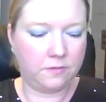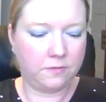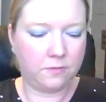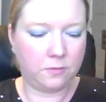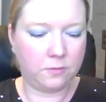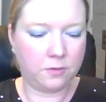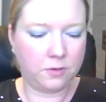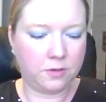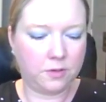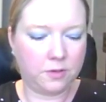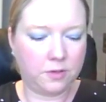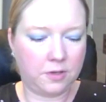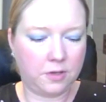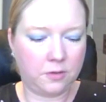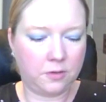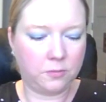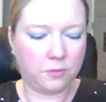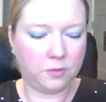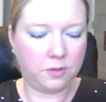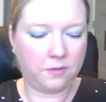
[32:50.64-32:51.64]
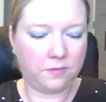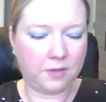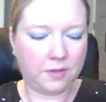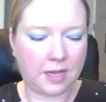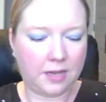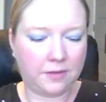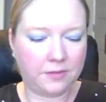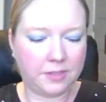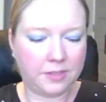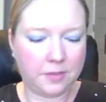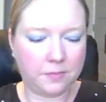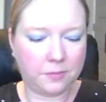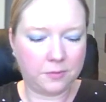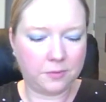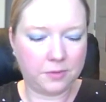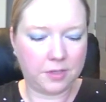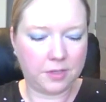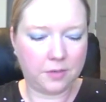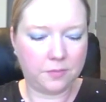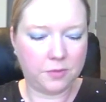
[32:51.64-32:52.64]
for the Rule of Life
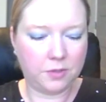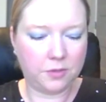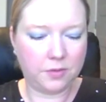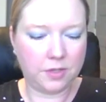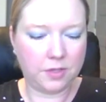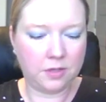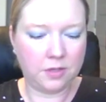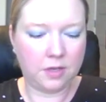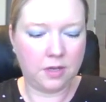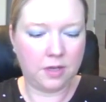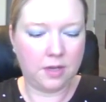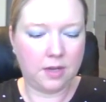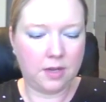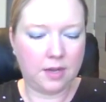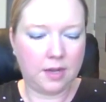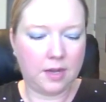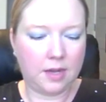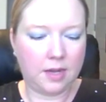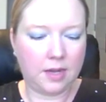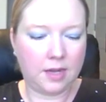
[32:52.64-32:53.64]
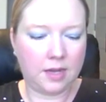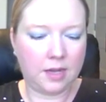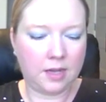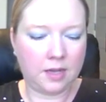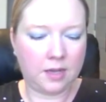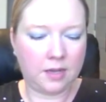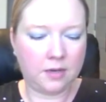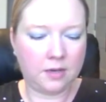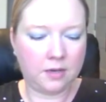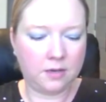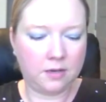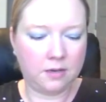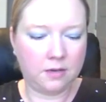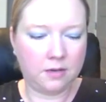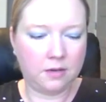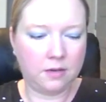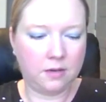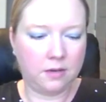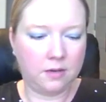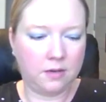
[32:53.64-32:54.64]
sampler that I'm doing. And
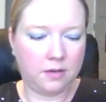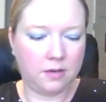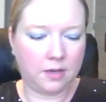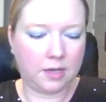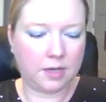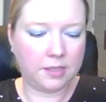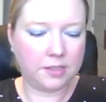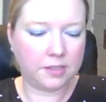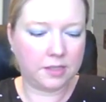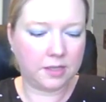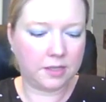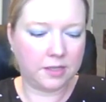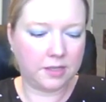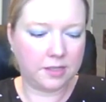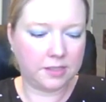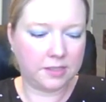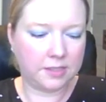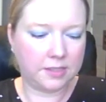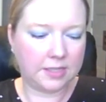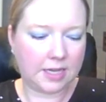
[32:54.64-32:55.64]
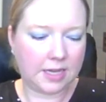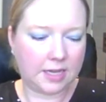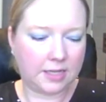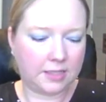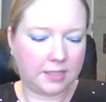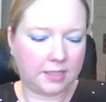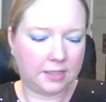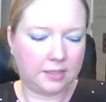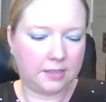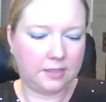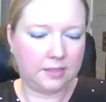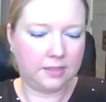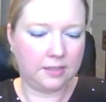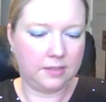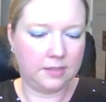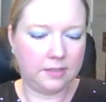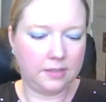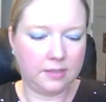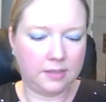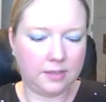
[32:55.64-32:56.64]
I saw this set,
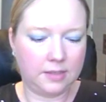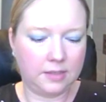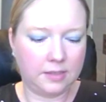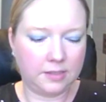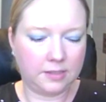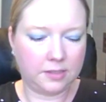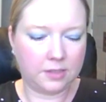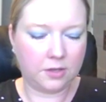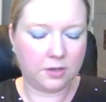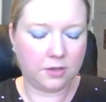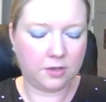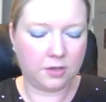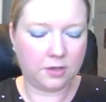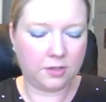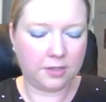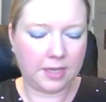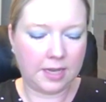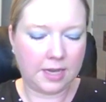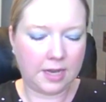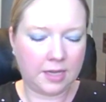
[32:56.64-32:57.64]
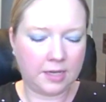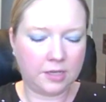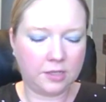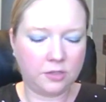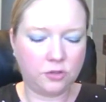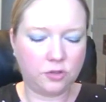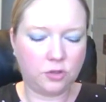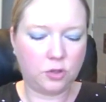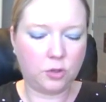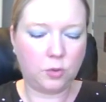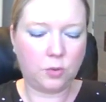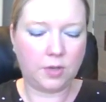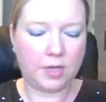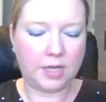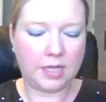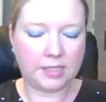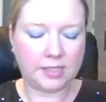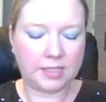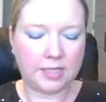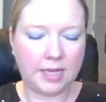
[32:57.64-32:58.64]
and it's called Hannah's
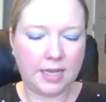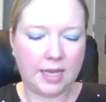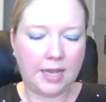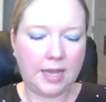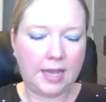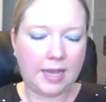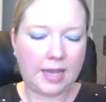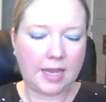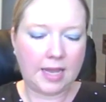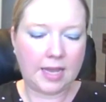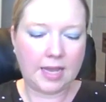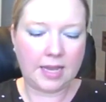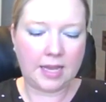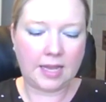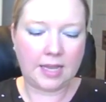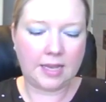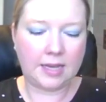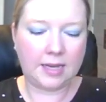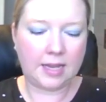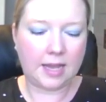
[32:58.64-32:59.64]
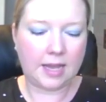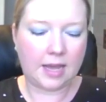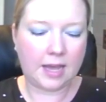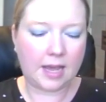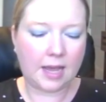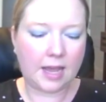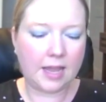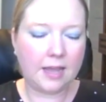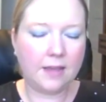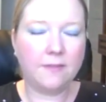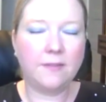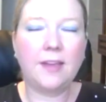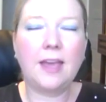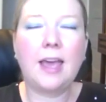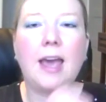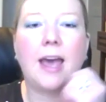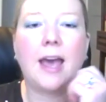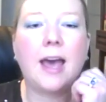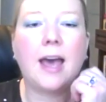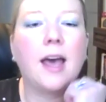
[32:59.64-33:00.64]
Choice. And I have
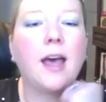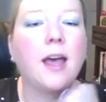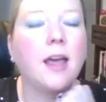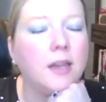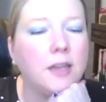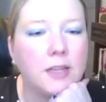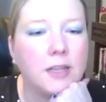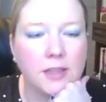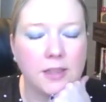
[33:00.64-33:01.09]
had